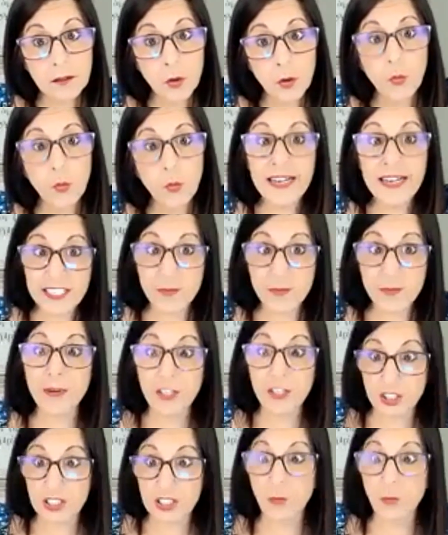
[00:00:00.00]
we need to
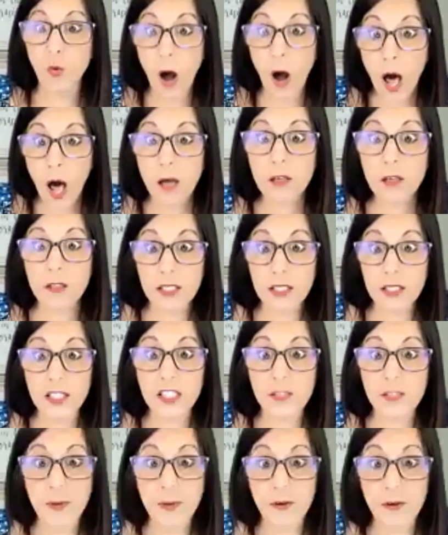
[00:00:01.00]
build some walls in the
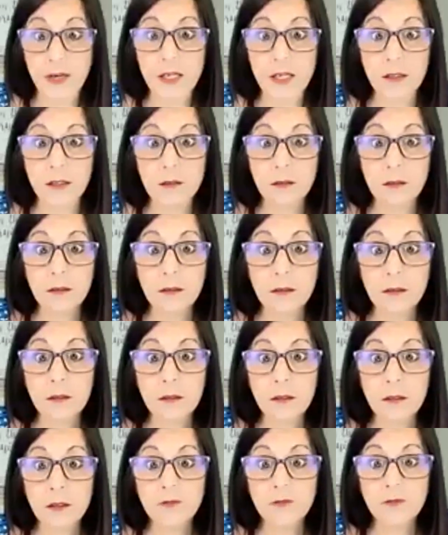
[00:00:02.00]
spirit
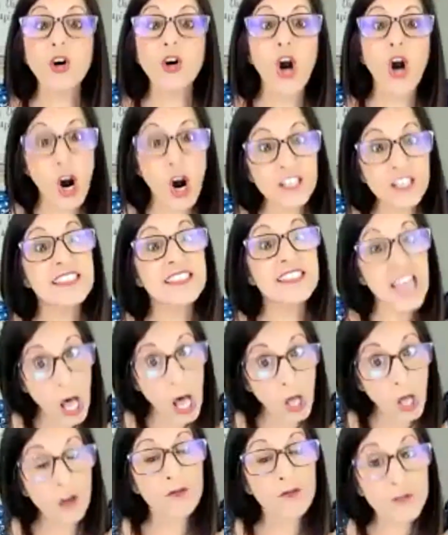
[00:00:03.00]
for
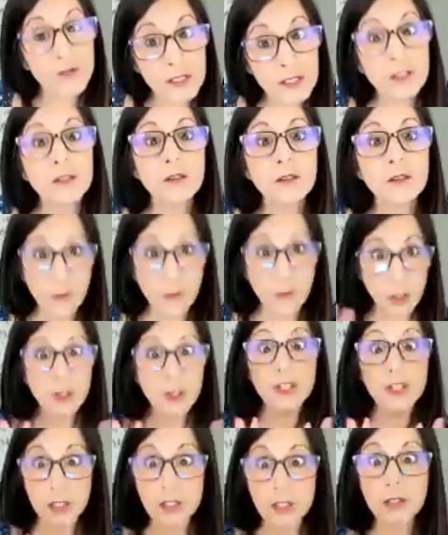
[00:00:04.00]
ourselves
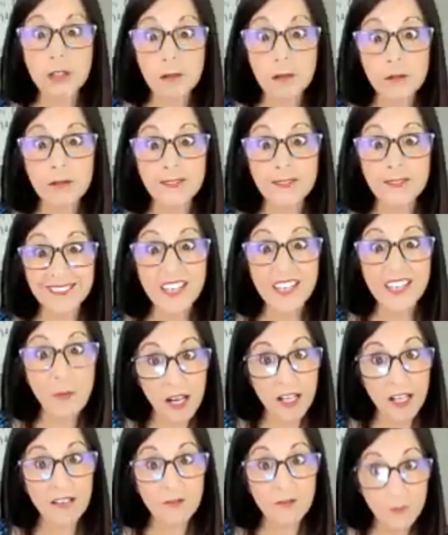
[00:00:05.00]
first. Come
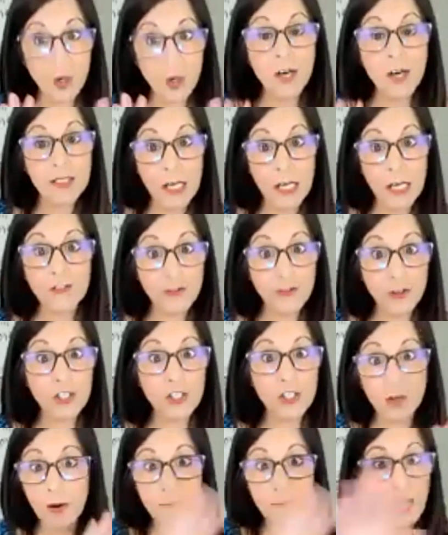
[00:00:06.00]
on, for ourselves first.
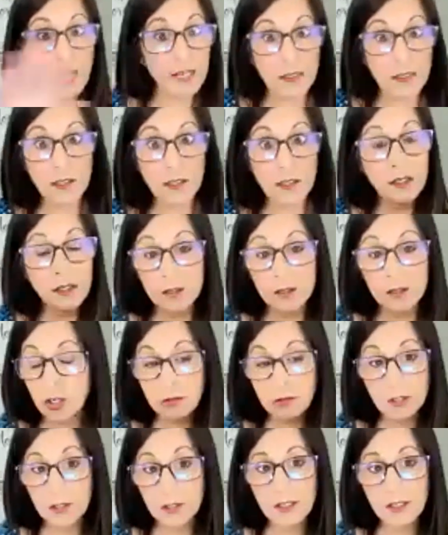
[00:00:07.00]
So I'm not,
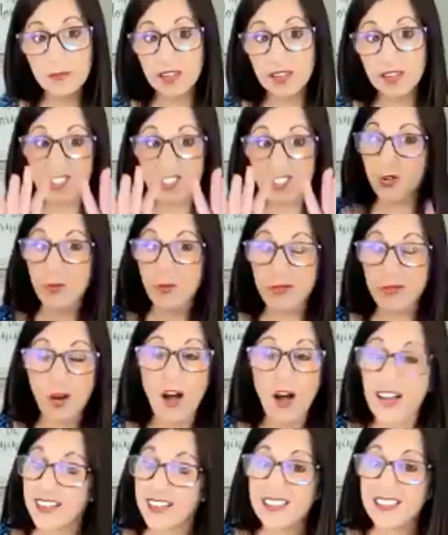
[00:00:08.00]
don't, this group though,
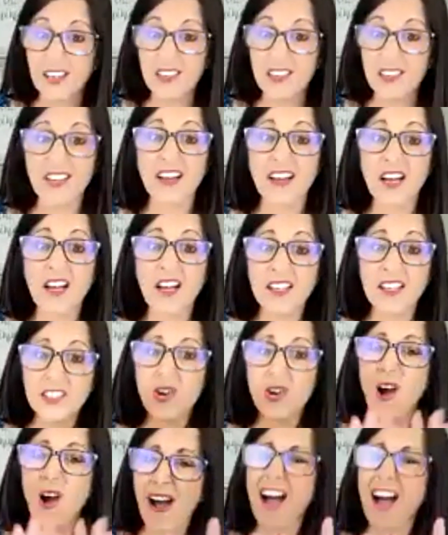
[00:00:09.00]
I gotta tell you, you
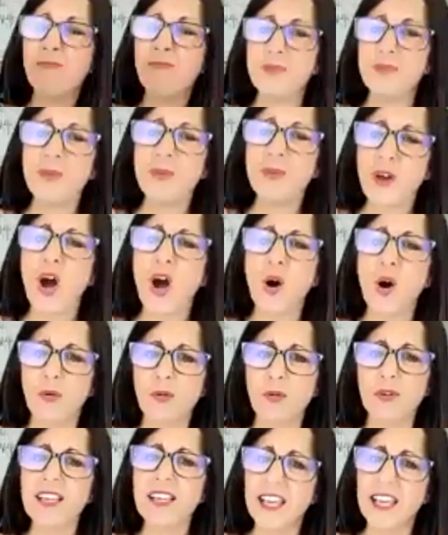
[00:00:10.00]
have, you know,
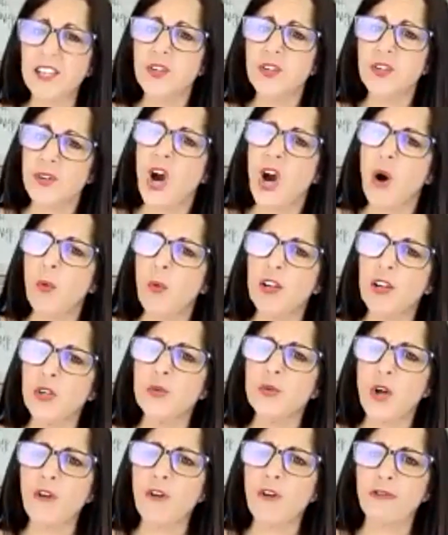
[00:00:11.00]
okay, you know what you
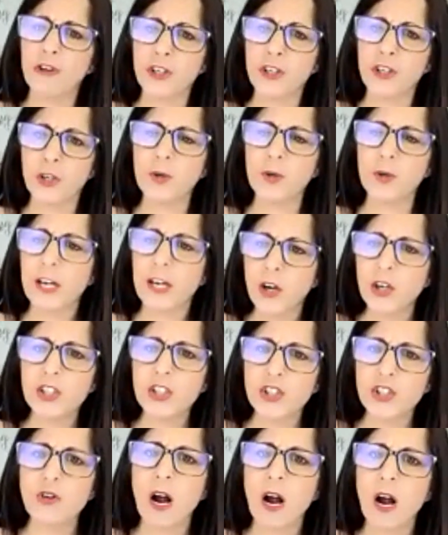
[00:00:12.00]
know for you. And I know you
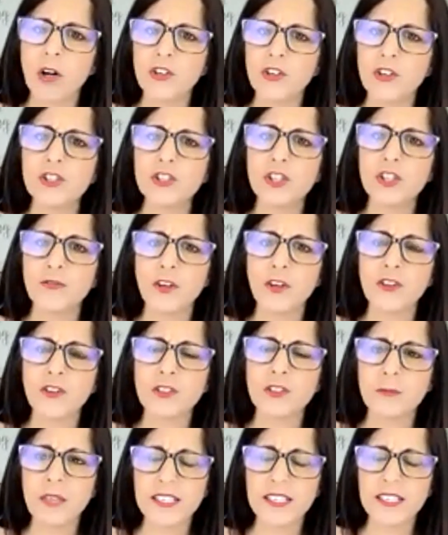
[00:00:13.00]
struggle and you still feel
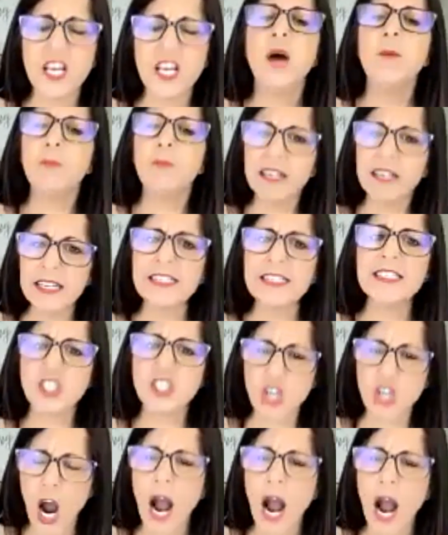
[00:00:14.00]
some things, but it is
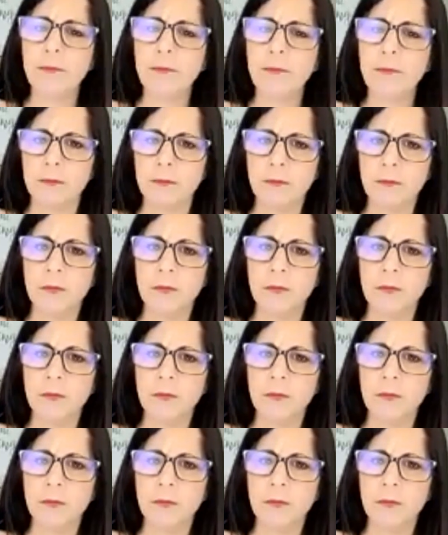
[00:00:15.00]
time.